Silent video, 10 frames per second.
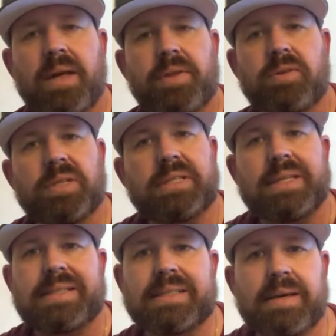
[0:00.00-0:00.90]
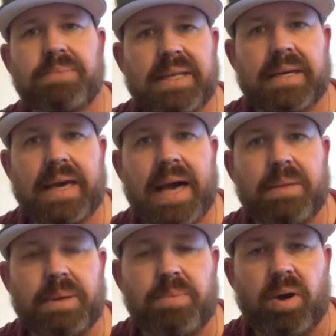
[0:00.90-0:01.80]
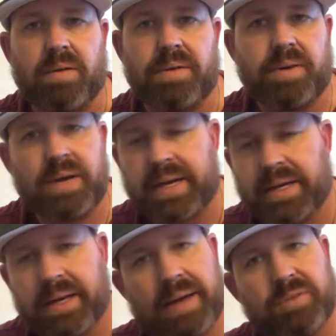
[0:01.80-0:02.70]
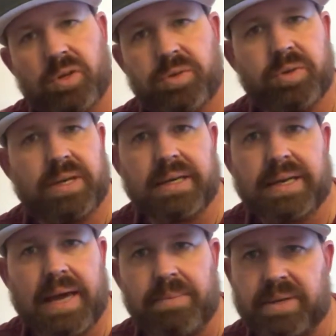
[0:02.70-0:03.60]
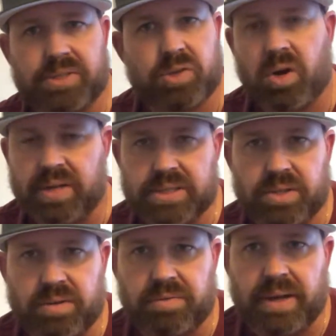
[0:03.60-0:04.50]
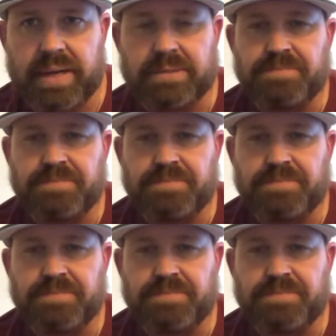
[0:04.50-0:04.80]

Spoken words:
They're just going to skip the academy part of it. They're not going to have to go through the academy because they're already certified.